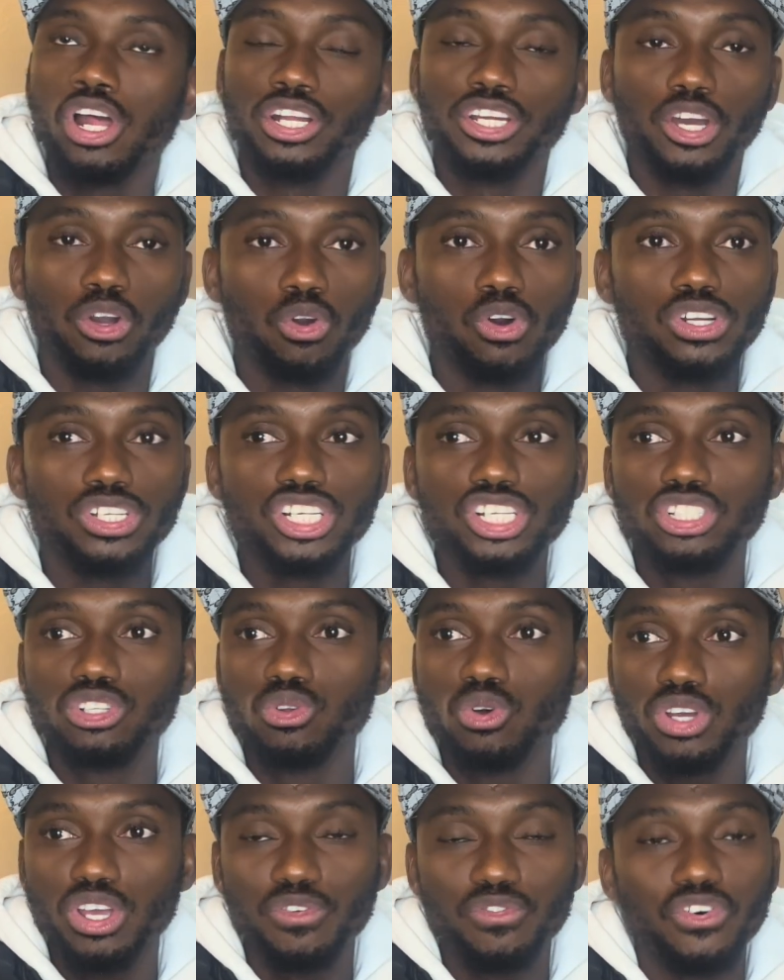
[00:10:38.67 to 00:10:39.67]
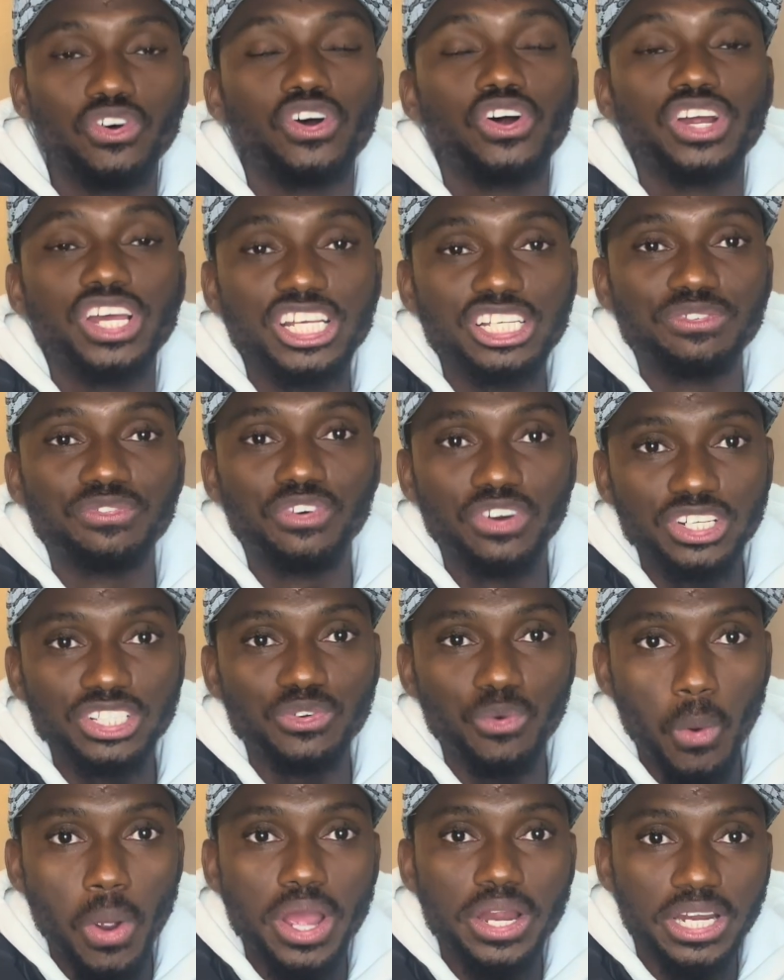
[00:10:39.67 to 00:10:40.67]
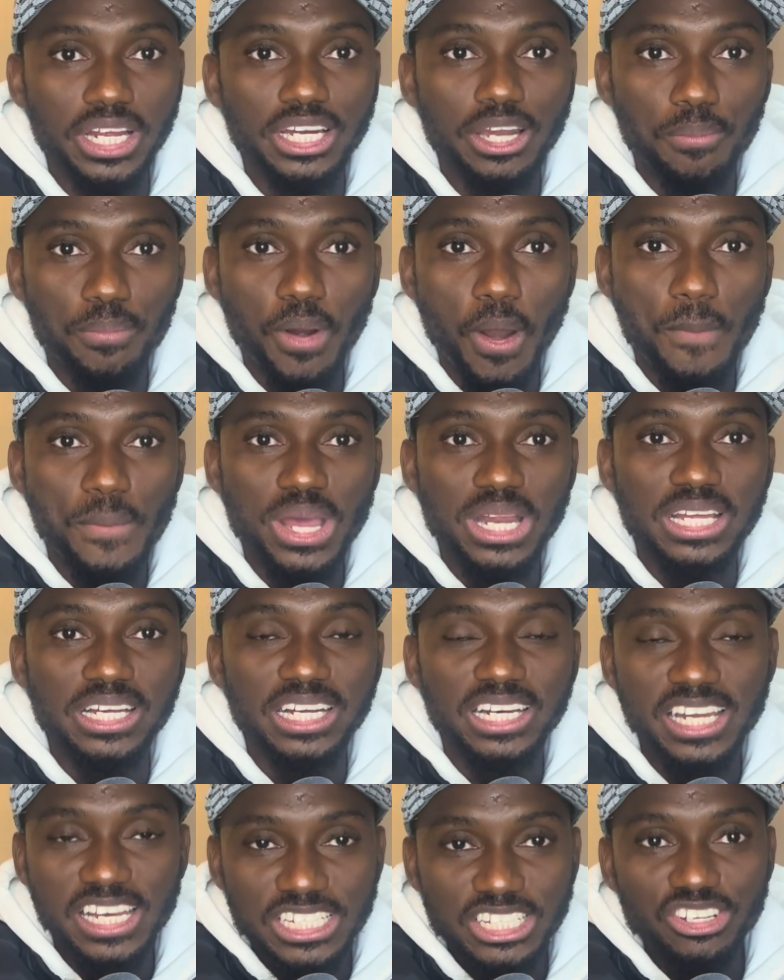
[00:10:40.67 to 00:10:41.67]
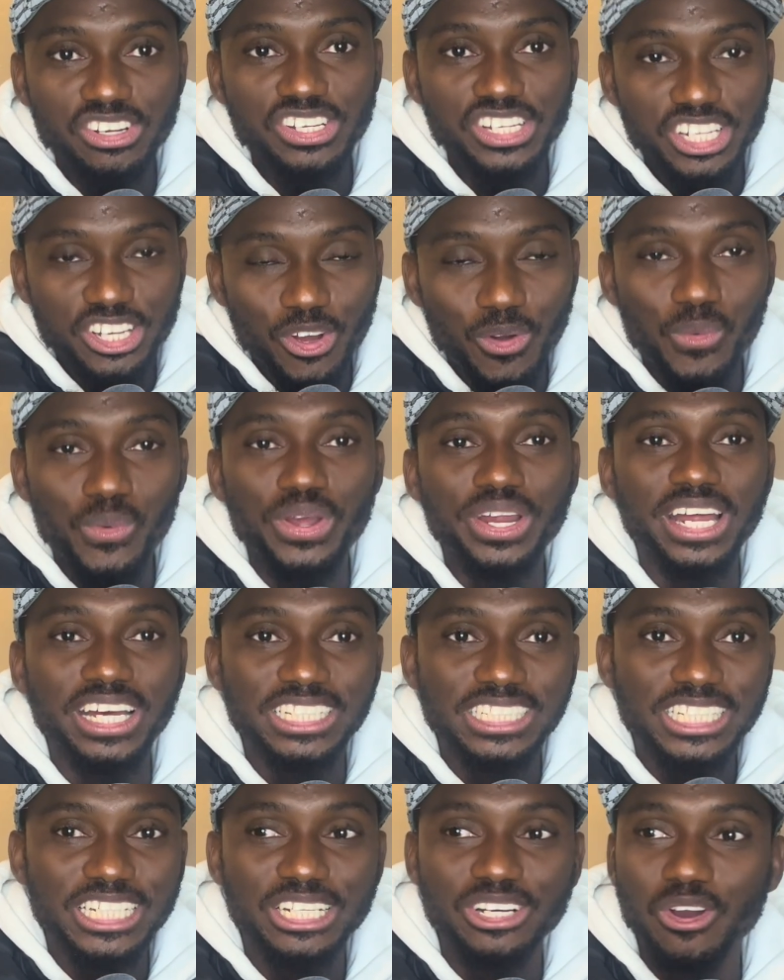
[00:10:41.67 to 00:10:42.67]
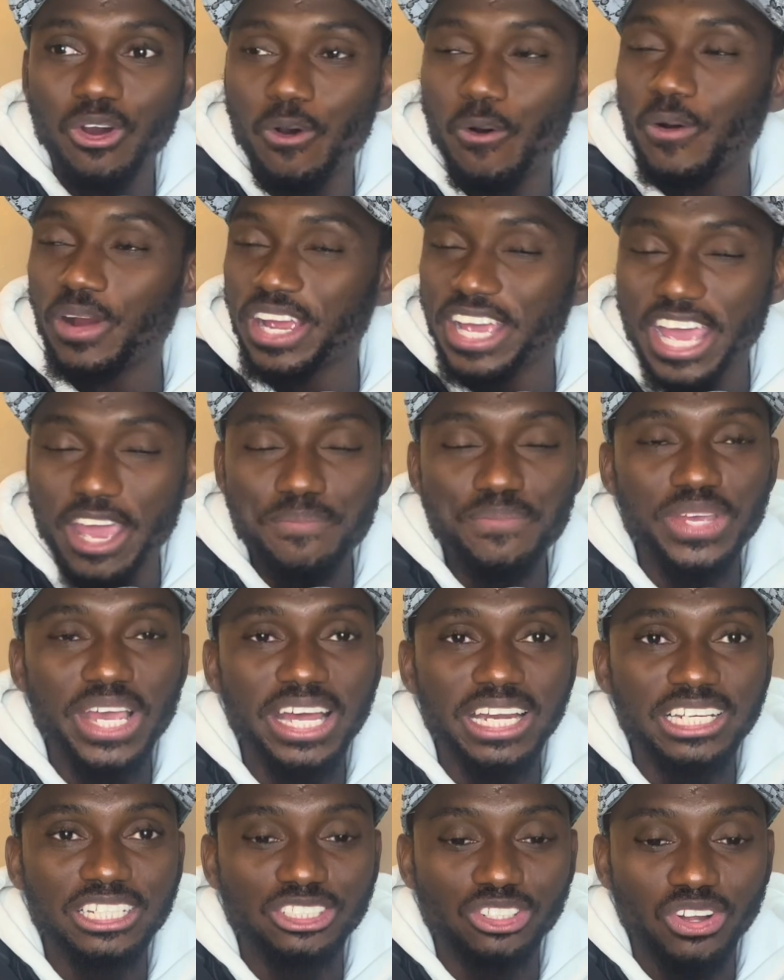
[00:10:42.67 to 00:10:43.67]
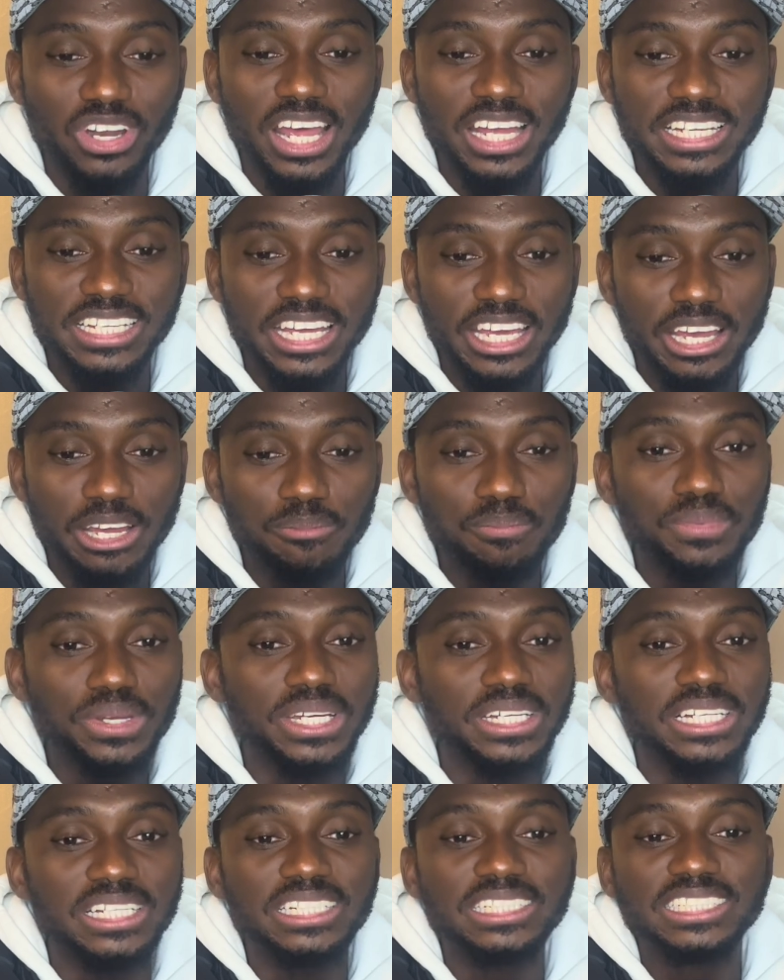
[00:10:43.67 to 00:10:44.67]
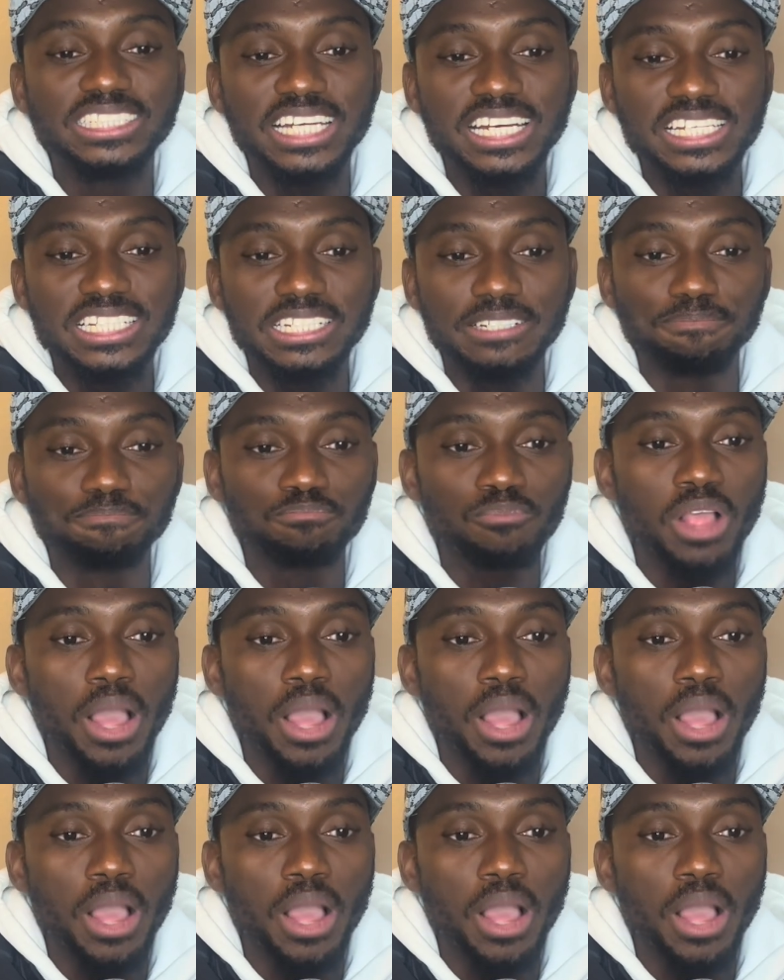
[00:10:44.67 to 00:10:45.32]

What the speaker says: the coach is looking for his first win in the Premier League. Leicester didn't win a single game yet. So like they'll be chasing.